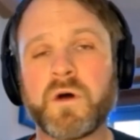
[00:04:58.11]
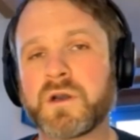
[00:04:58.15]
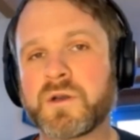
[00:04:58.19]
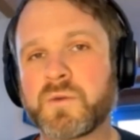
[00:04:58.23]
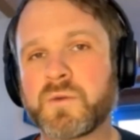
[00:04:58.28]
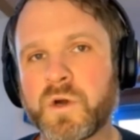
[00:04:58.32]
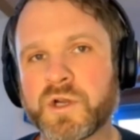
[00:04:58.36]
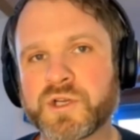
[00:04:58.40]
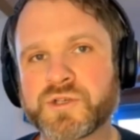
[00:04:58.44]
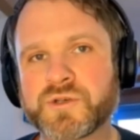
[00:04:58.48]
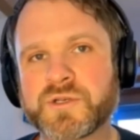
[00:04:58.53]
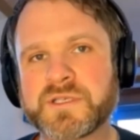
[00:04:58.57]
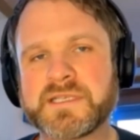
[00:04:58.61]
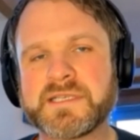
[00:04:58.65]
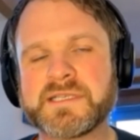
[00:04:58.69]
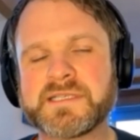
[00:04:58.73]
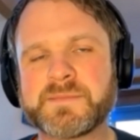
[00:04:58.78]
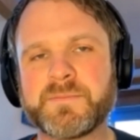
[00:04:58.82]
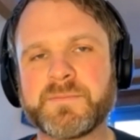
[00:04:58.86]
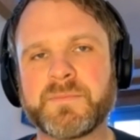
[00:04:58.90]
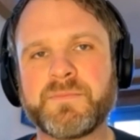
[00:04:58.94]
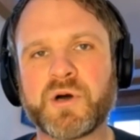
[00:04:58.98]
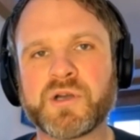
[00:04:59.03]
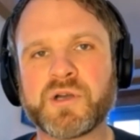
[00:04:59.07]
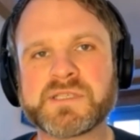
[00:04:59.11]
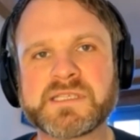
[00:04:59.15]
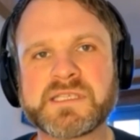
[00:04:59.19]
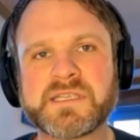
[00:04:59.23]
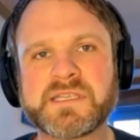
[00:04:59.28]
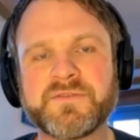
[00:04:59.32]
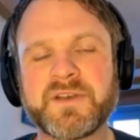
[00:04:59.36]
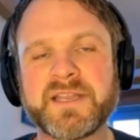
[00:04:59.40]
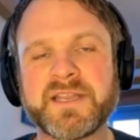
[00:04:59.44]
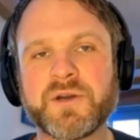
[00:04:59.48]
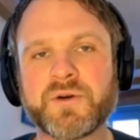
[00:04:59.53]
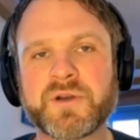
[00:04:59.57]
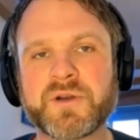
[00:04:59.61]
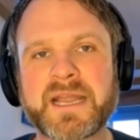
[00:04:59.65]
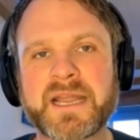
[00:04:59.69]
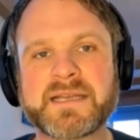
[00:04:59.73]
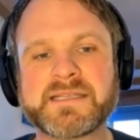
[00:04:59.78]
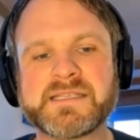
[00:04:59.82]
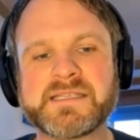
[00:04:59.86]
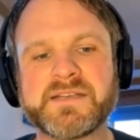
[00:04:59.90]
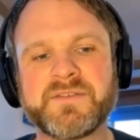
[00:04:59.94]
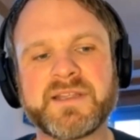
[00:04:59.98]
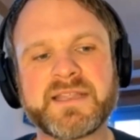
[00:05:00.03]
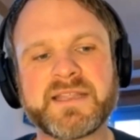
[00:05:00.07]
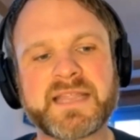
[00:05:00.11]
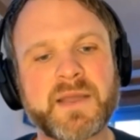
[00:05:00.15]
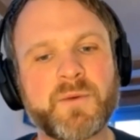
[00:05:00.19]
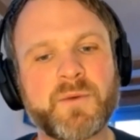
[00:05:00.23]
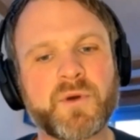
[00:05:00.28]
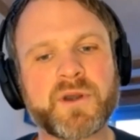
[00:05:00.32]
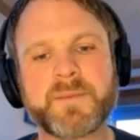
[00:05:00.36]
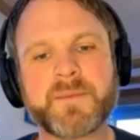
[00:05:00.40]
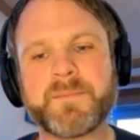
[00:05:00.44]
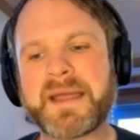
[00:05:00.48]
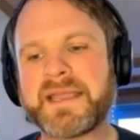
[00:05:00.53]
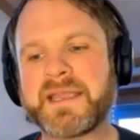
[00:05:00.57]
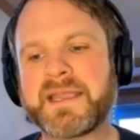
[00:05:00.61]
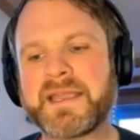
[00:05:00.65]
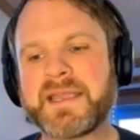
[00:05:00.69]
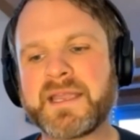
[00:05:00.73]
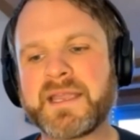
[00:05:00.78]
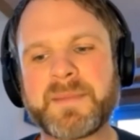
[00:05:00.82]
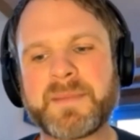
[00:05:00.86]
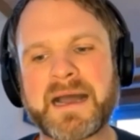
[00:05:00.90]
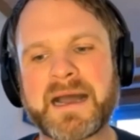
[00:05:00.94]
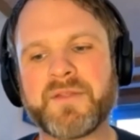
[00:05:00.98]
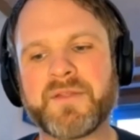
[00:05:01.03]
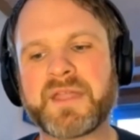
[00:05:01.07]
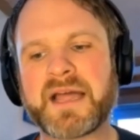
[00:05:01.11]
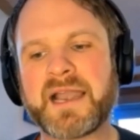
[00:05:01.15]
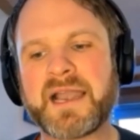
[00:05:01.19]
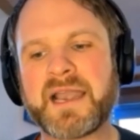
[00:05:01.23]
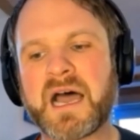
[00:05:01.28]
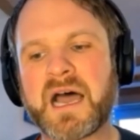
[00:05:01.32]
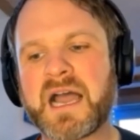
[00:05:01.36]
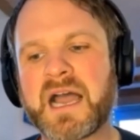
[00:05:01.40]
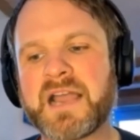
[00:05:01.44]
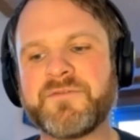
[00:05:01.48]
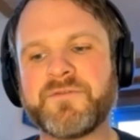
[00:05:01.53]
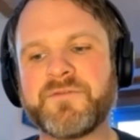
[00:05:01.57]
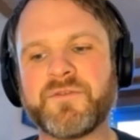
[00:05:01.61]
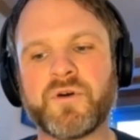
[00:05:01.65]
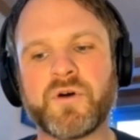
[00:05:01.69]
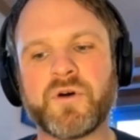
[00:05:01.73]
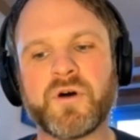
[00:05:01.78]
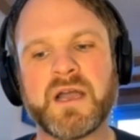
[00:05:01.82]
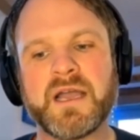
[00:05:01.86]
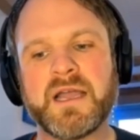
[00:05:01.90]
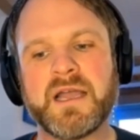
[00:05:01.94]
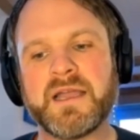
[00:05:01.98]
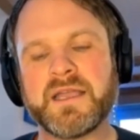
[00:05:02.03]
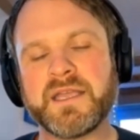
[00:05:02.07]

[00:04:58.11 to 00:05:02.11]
what choices positively or negatively they want to make about their life, or